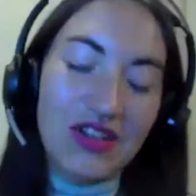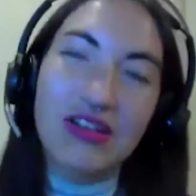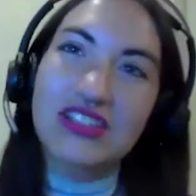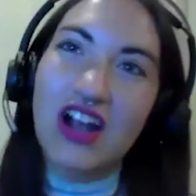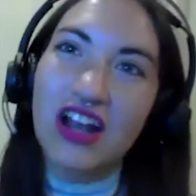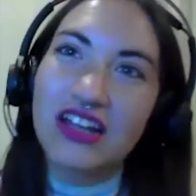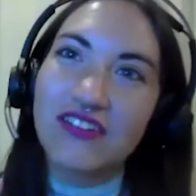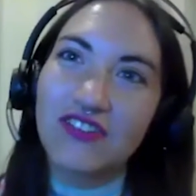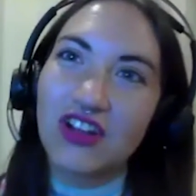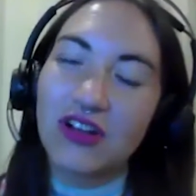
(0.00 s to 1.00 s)
you know it's hard
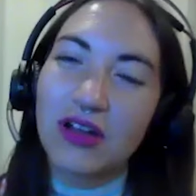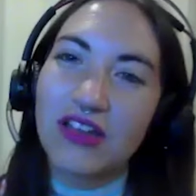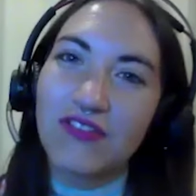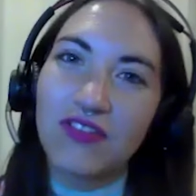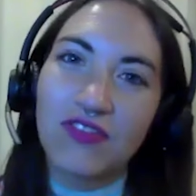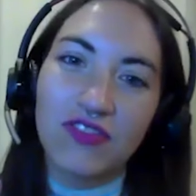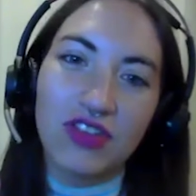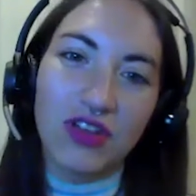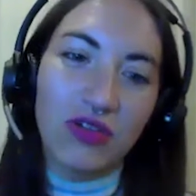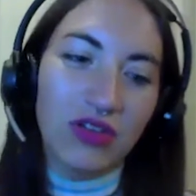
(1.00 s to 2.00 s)
if you're if
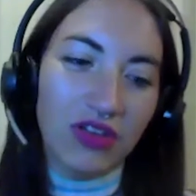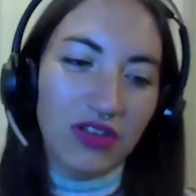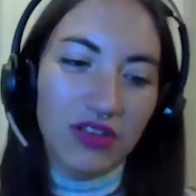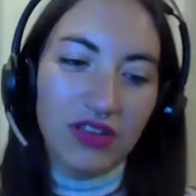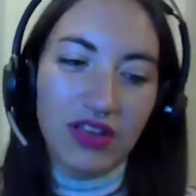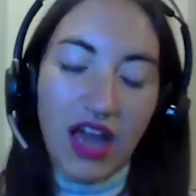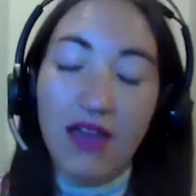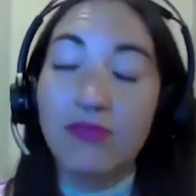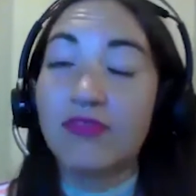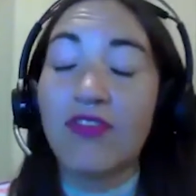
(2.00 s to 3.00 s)
you know
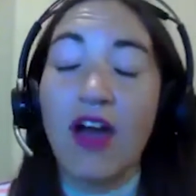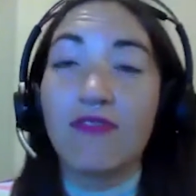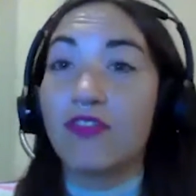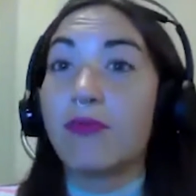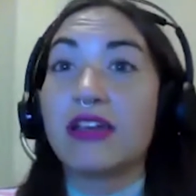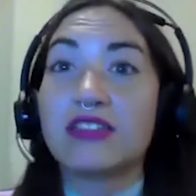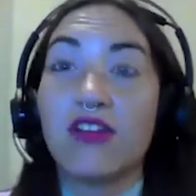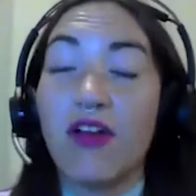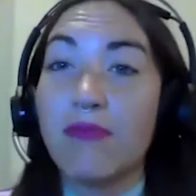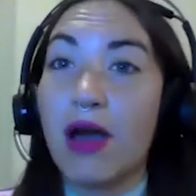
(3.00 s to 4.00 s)
I for
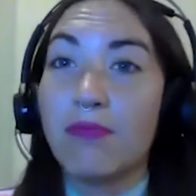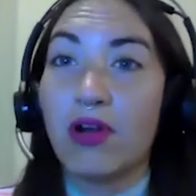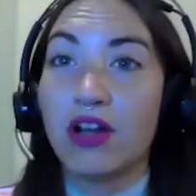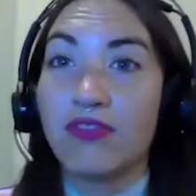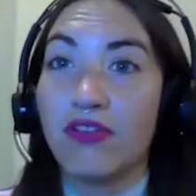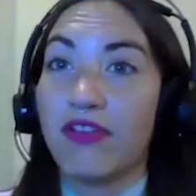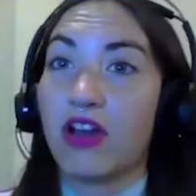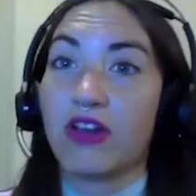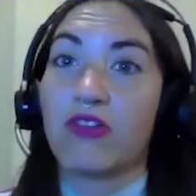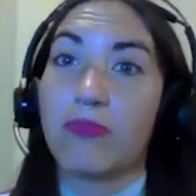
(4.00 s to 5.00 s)
myself I'm I'm part of a
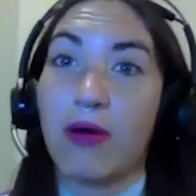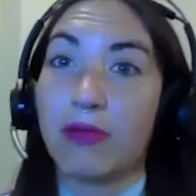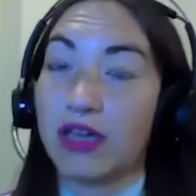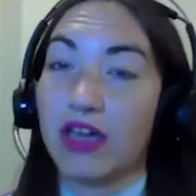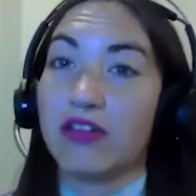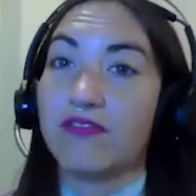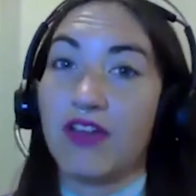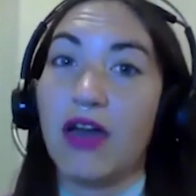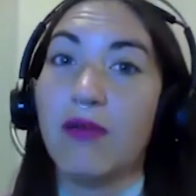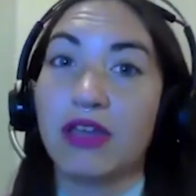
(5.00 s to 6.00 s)
very republican
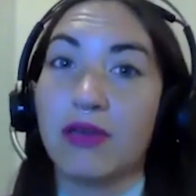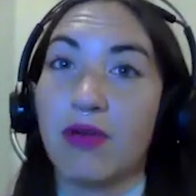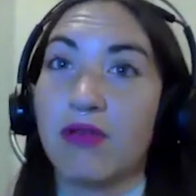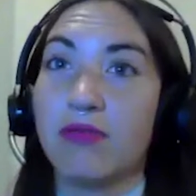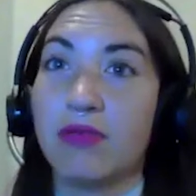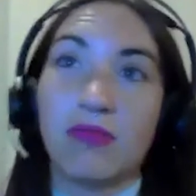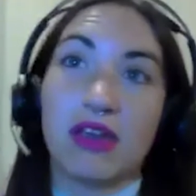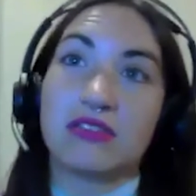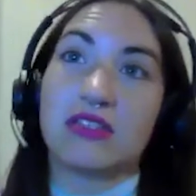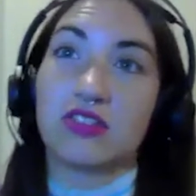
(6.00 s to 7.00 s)
family but me and
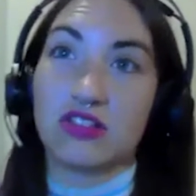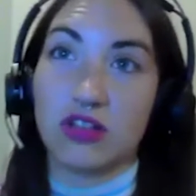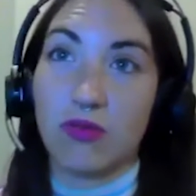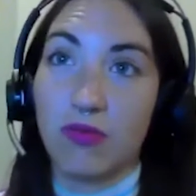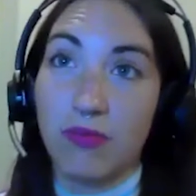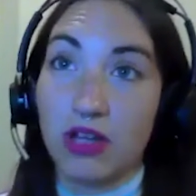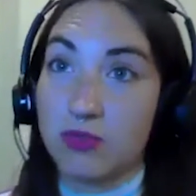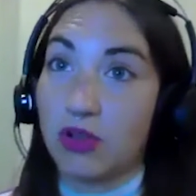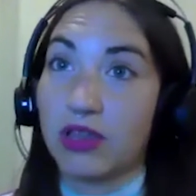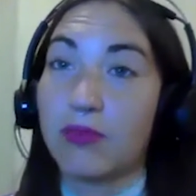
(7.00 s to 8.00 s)
my sisters are much
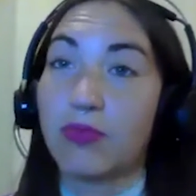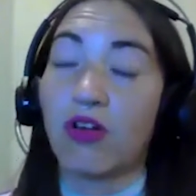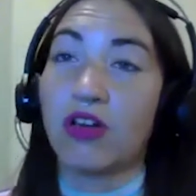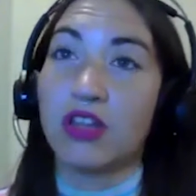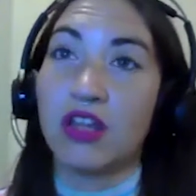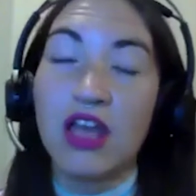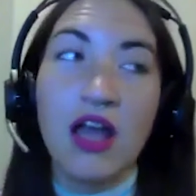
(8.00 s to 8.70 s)
more liberal and